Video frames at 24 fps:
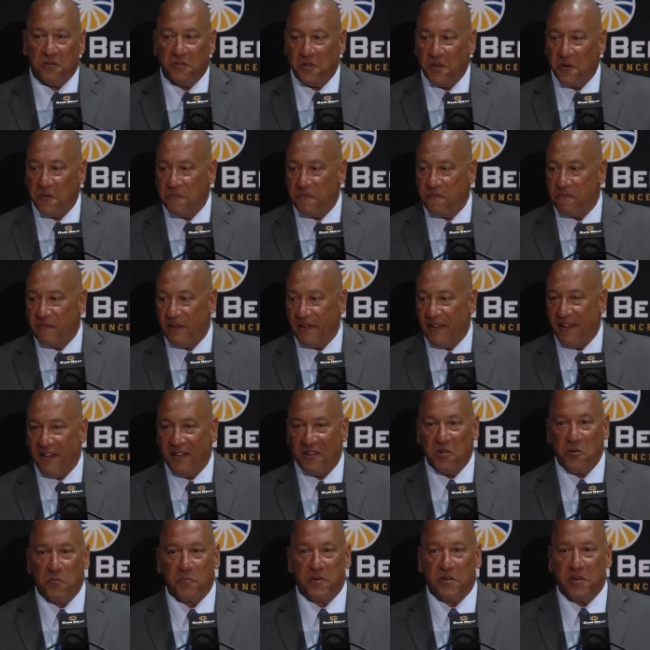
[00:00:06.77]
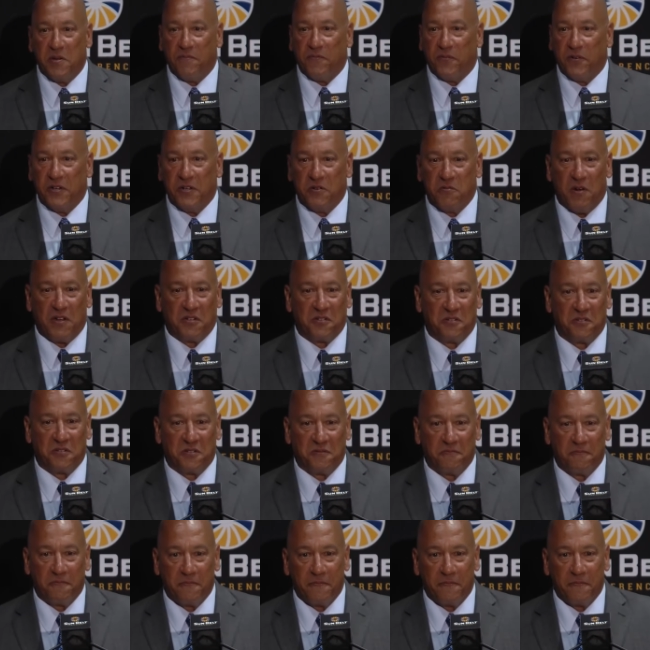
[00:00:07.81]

So I'll open it up for any questions.